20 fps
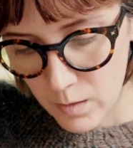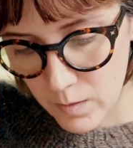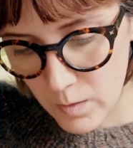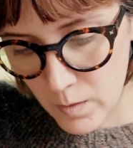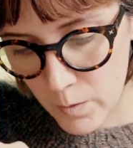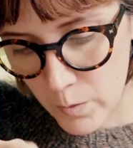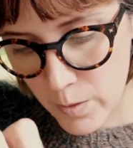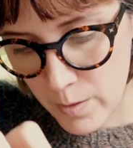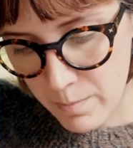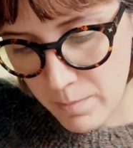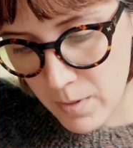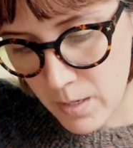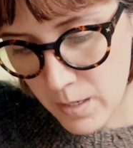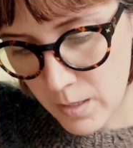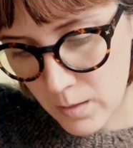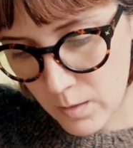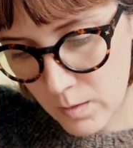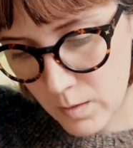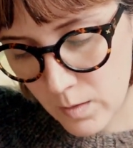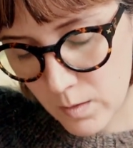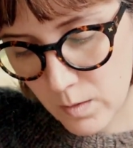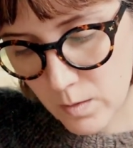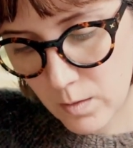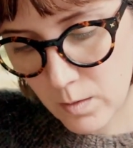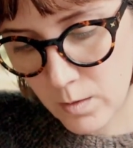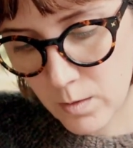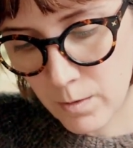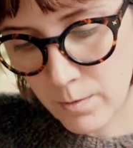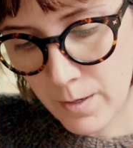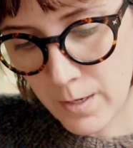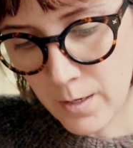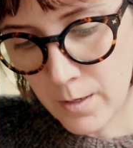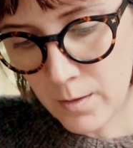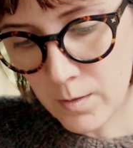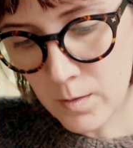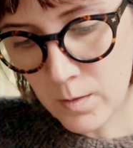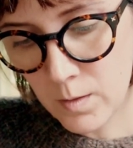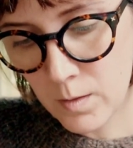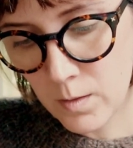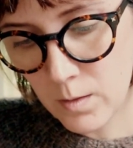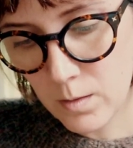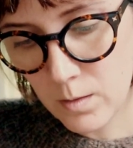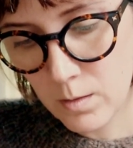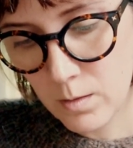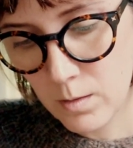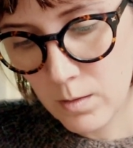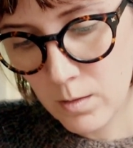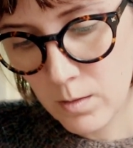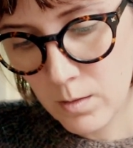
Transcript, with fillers: this is what makes Serena's